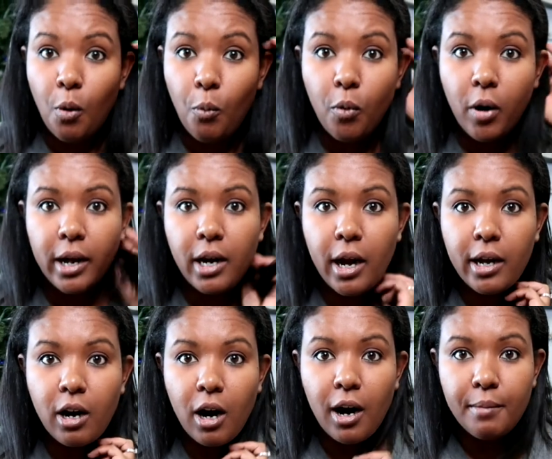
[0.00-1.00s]
what I
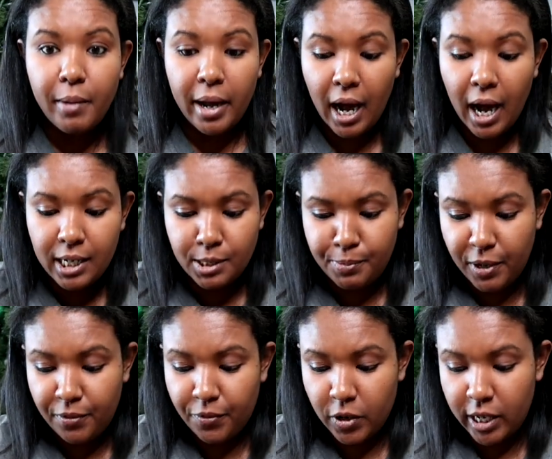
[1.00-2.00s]
got my
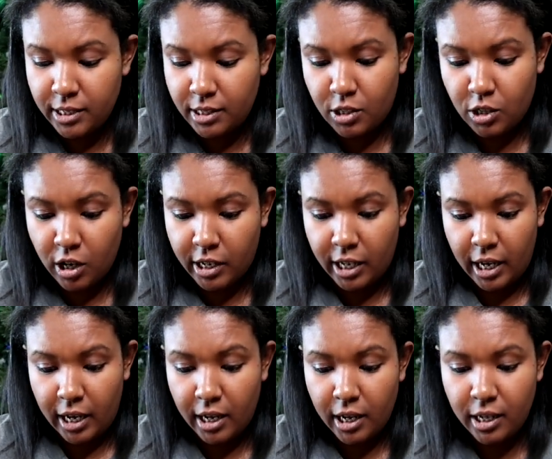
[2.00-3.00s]
husband for his
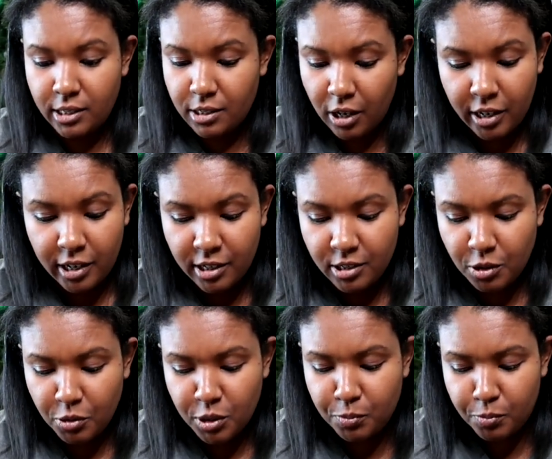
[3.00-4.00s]
stocking. His stocking is
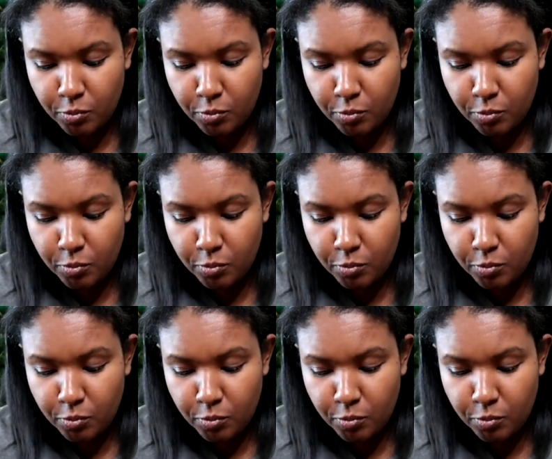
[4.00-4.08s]
always